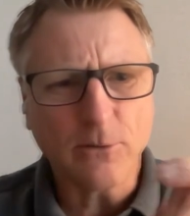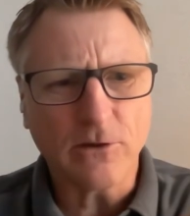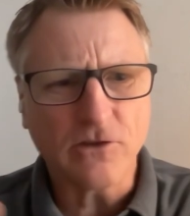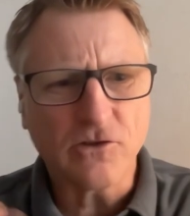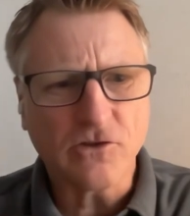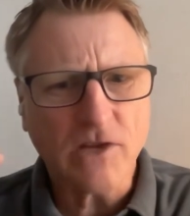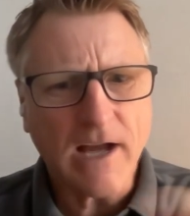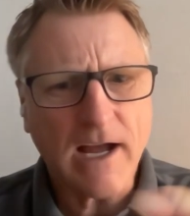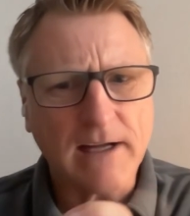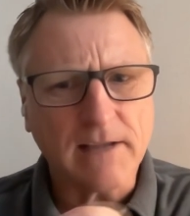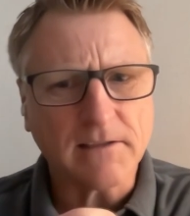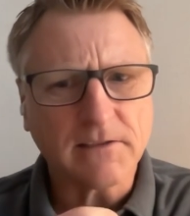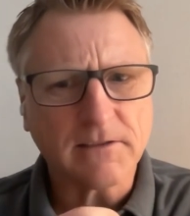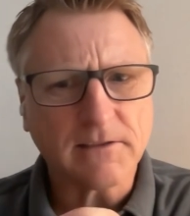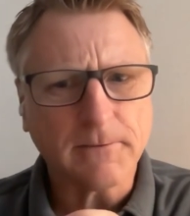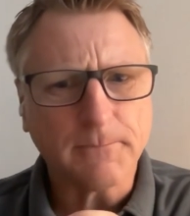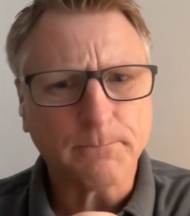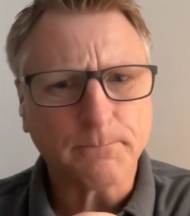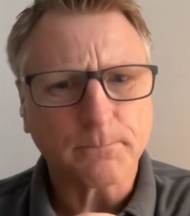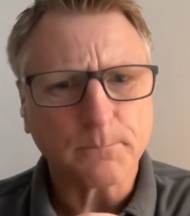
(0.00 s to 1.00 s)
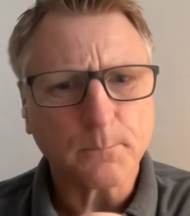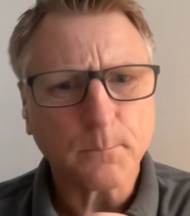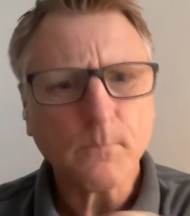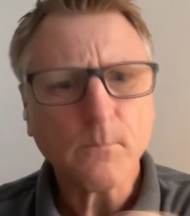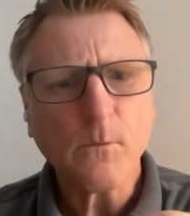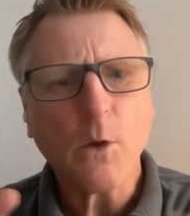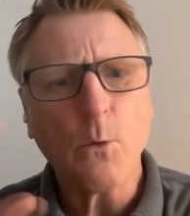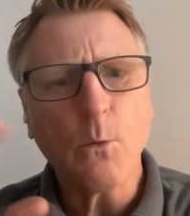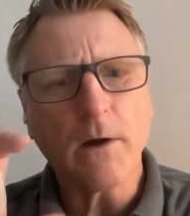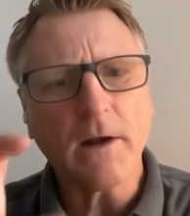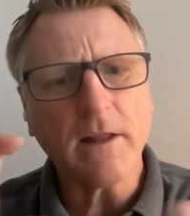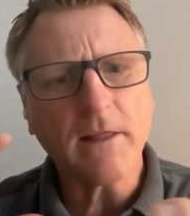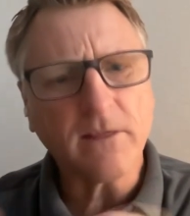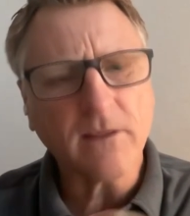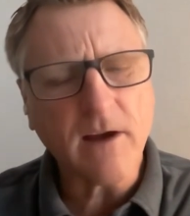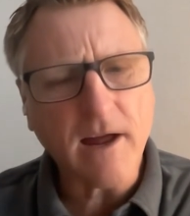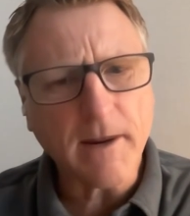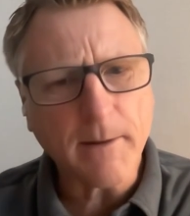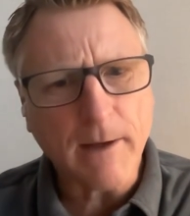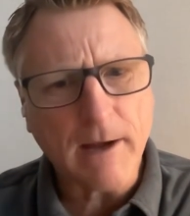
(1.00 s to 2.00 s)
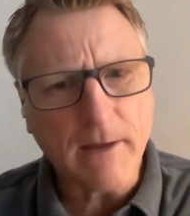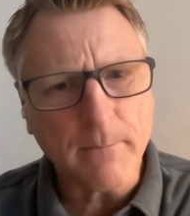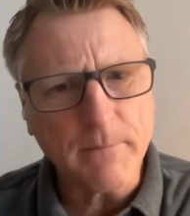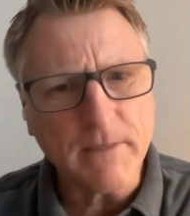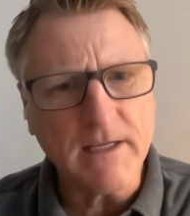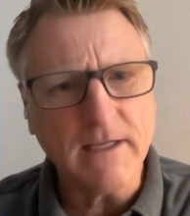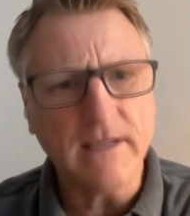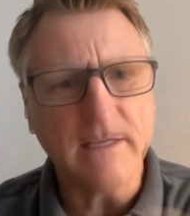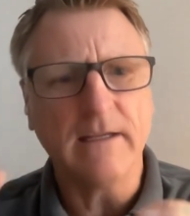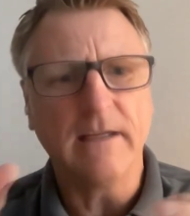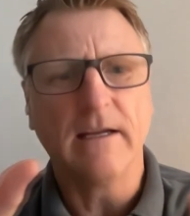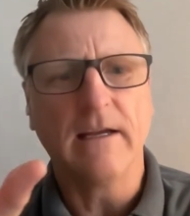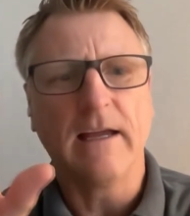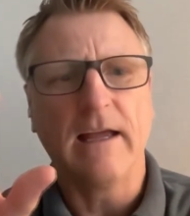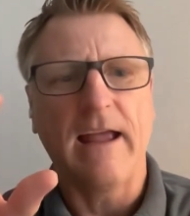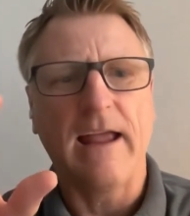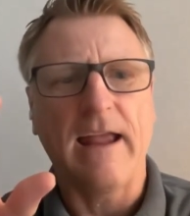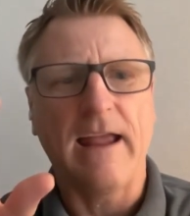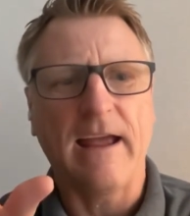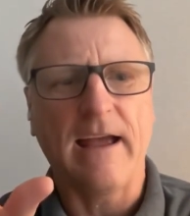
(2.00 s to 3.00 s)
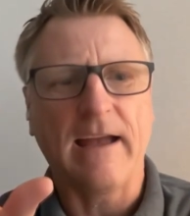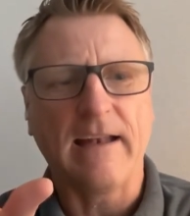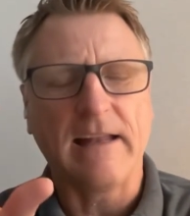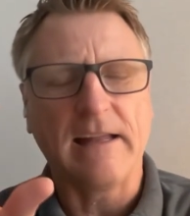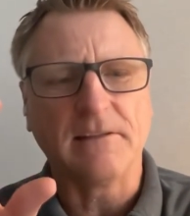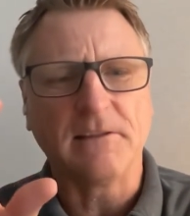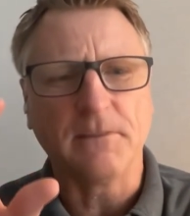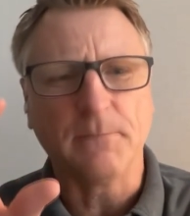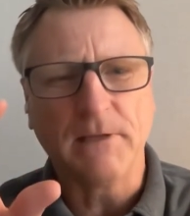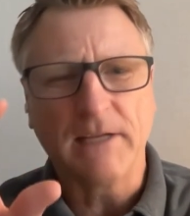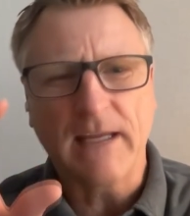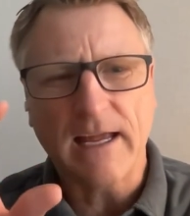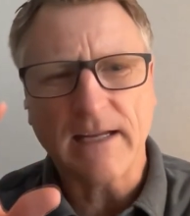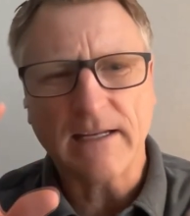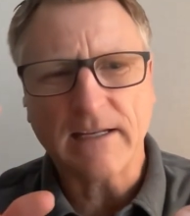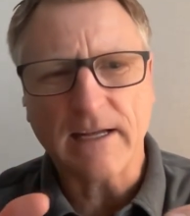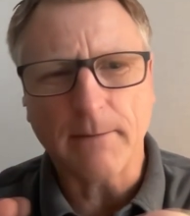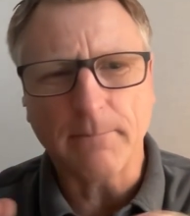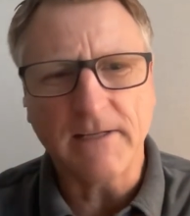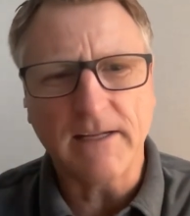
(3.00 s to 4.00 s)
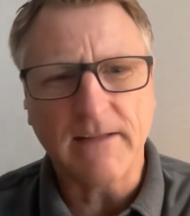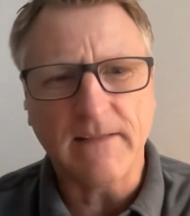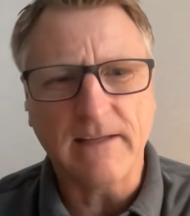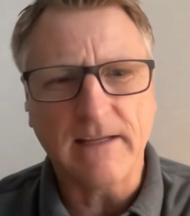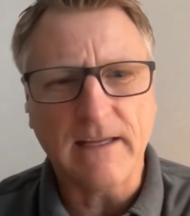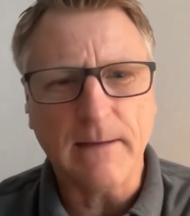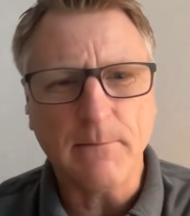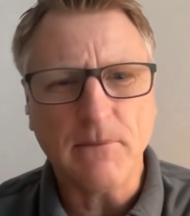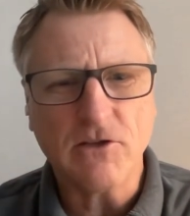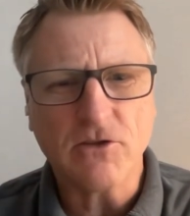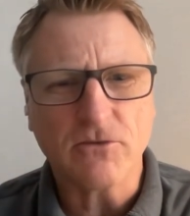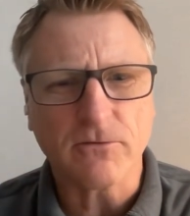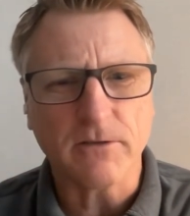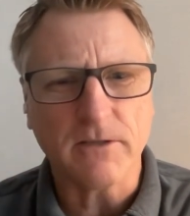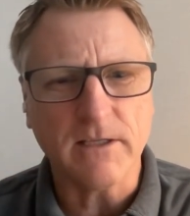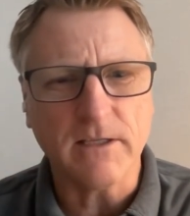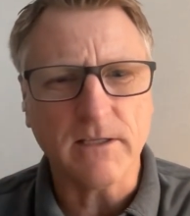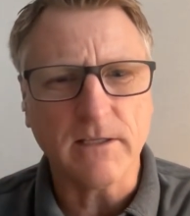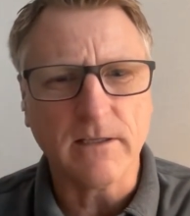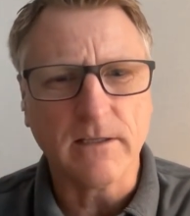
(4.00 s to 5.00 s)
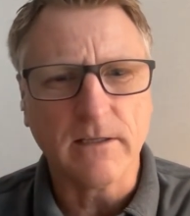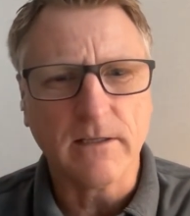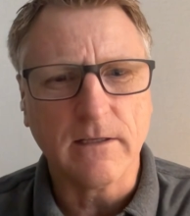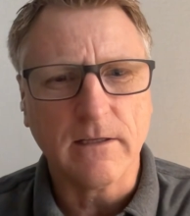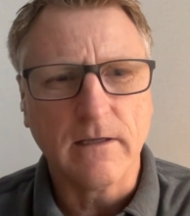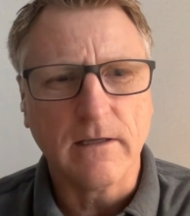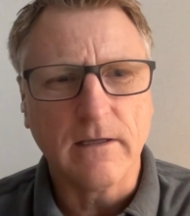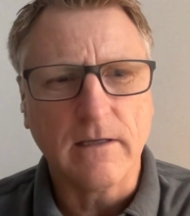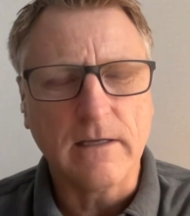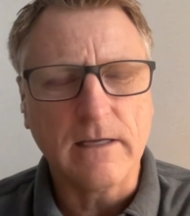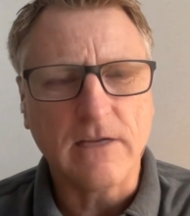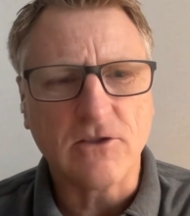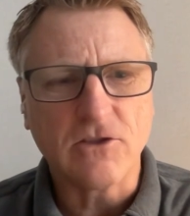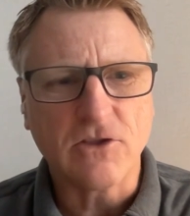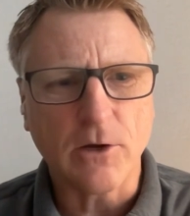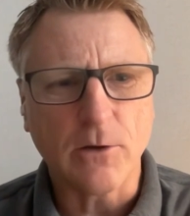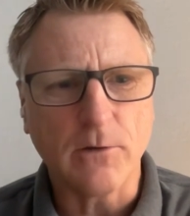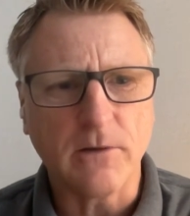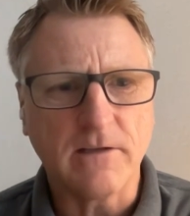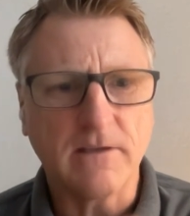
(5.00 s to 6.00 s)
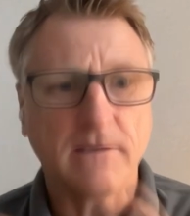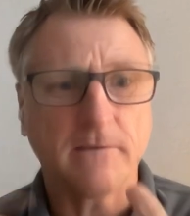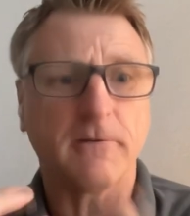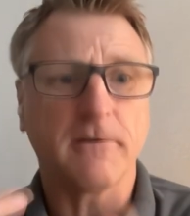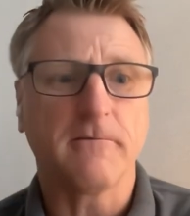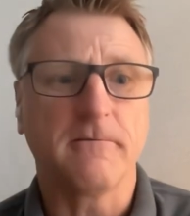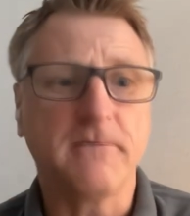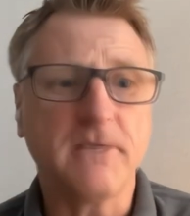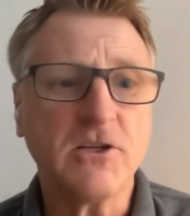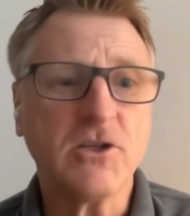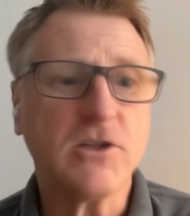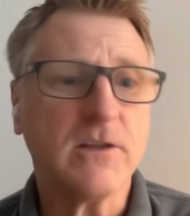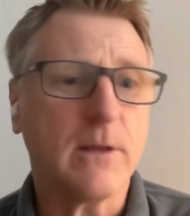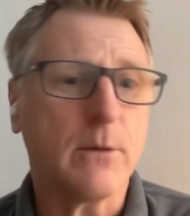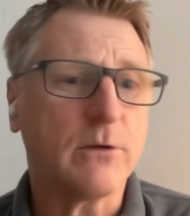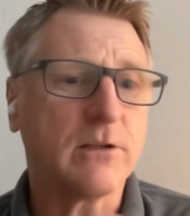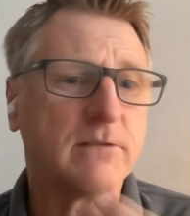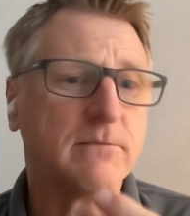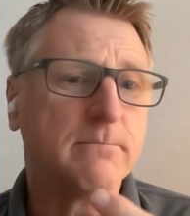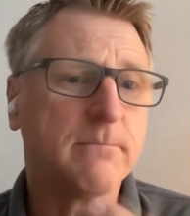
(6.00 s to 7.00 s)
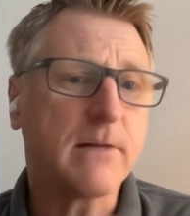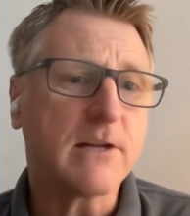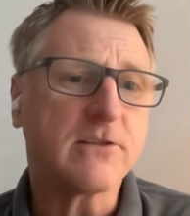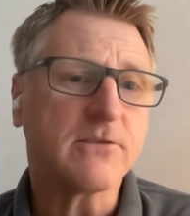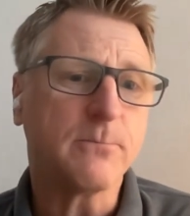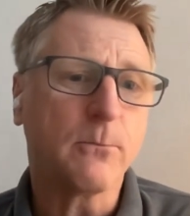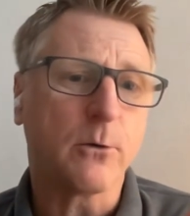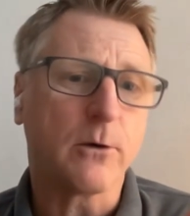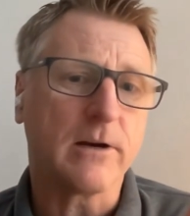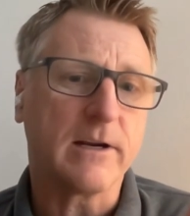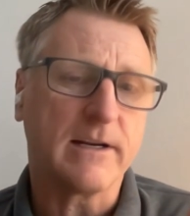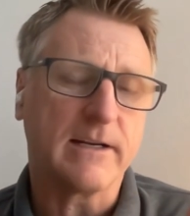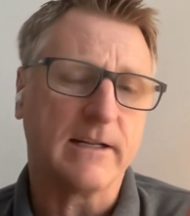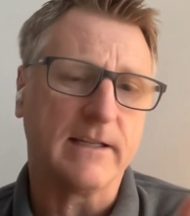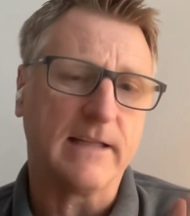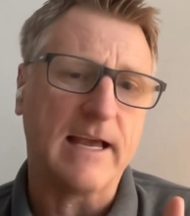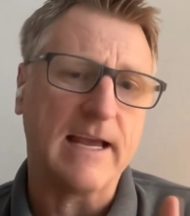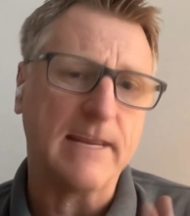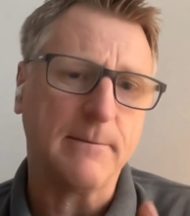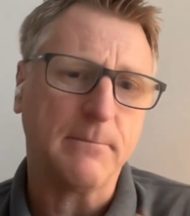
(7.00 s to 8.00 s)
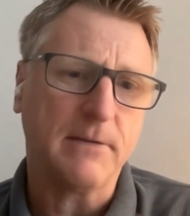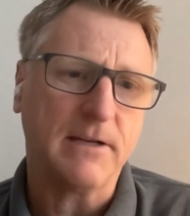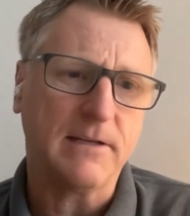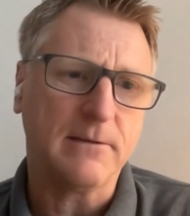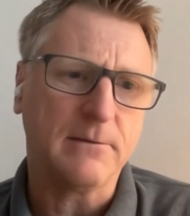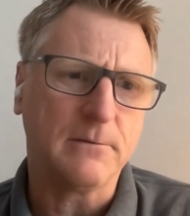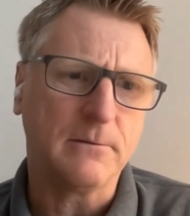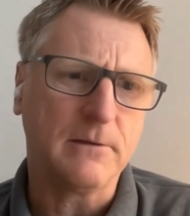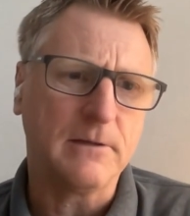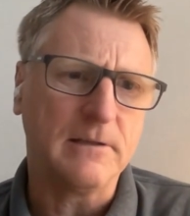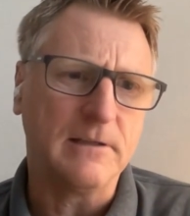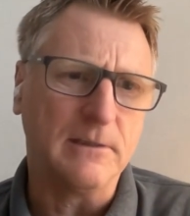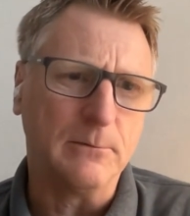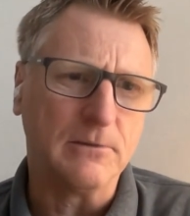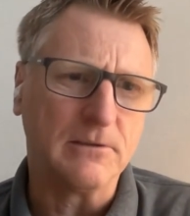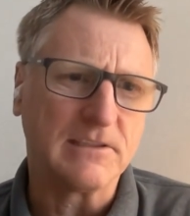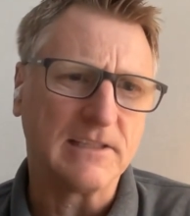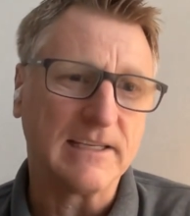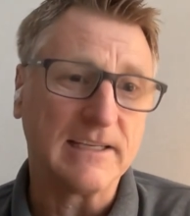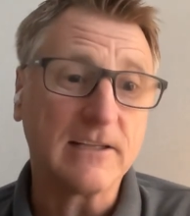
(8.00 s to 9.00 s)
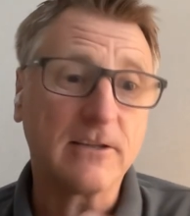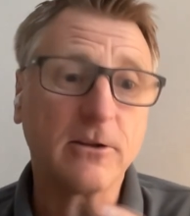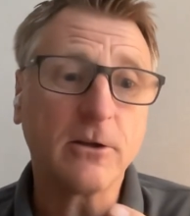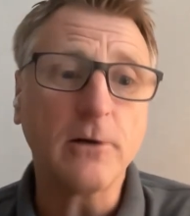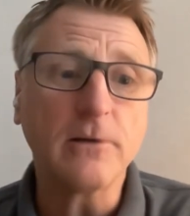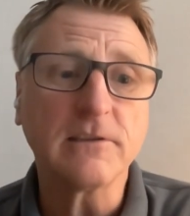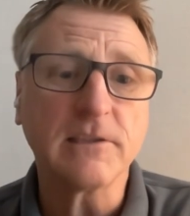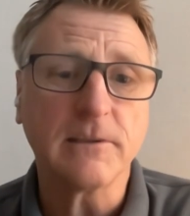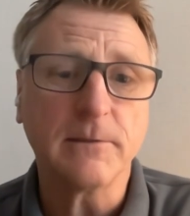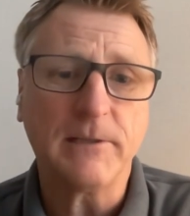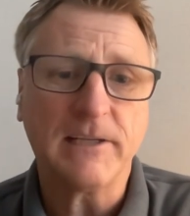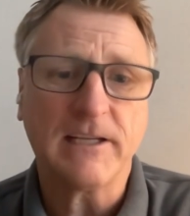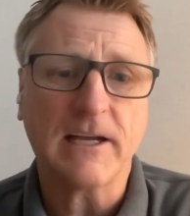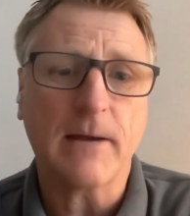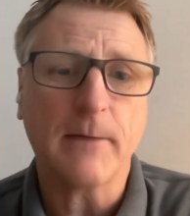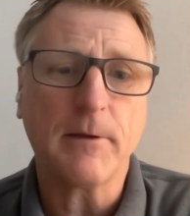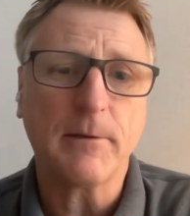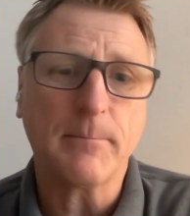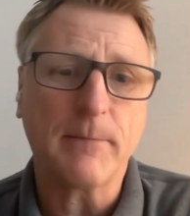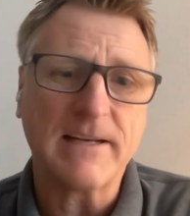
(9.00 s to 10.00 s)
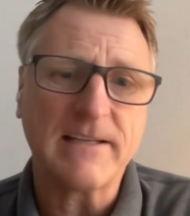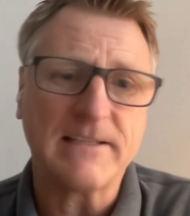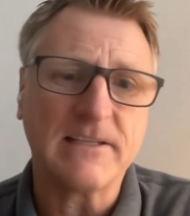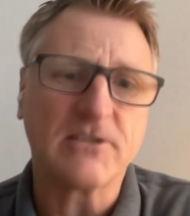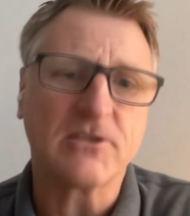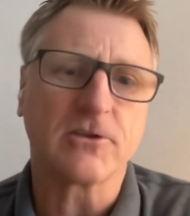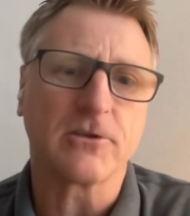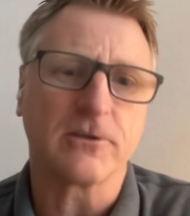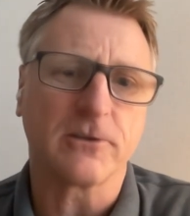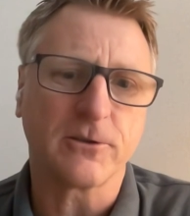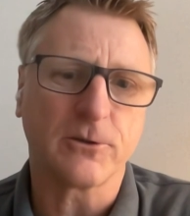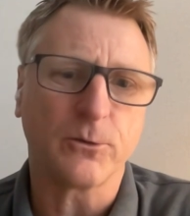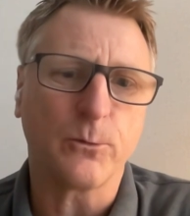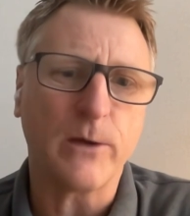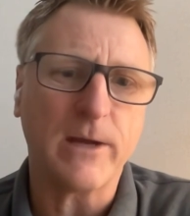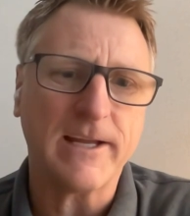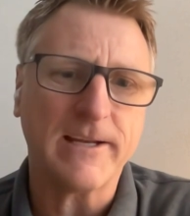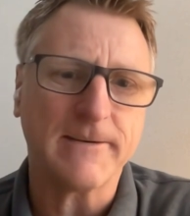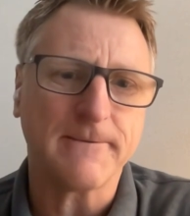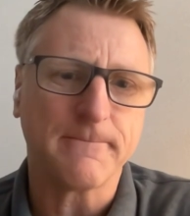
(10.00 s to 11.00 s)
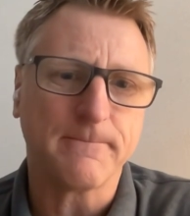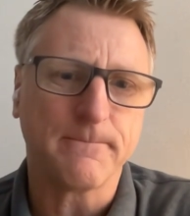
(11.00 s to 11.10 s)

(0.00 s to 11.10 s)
to adjust what it thought about me, and as it began to update the imagery it showed a different vision that was much more in alignment. It, it was getting closer to becoming my digital twin.